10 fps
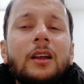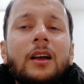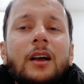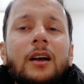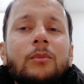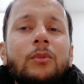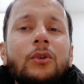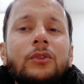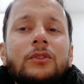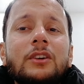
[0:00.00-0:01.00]

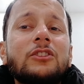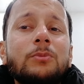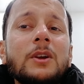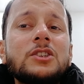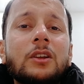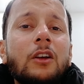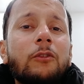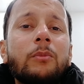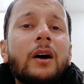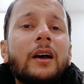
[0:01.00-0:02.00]
most special
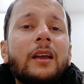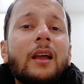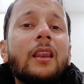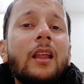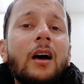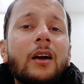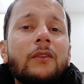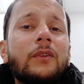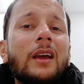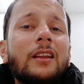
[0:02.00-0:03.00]
of my
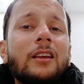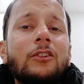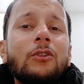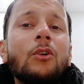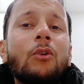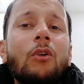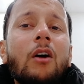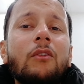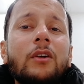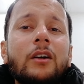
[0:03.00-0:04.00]
life getting to know
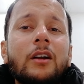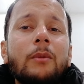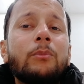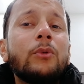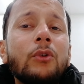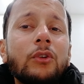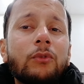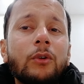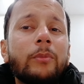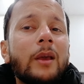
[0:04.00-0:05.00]
our
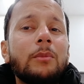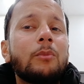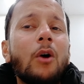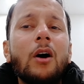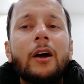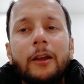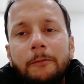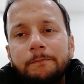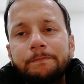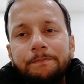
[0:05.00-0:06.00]
beautiful baby boy.
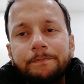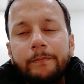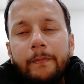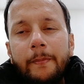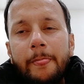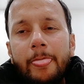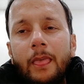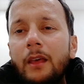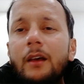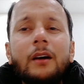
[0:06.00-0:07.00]

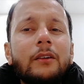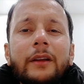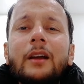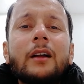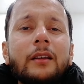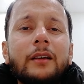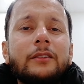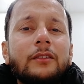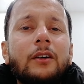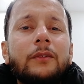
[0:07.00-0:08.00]

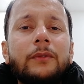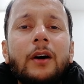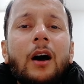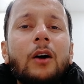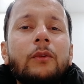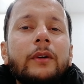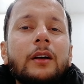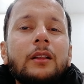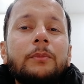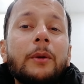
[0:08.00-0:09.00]
Regardless of how
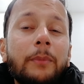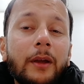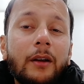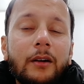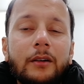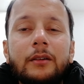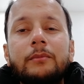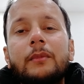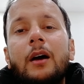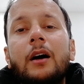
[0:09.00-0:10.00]
well prepared
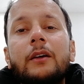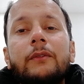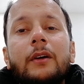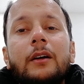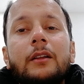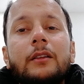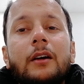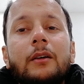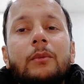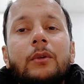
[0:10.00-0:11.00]
I felt
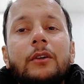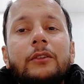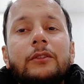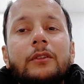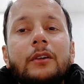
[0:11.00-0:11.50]
I was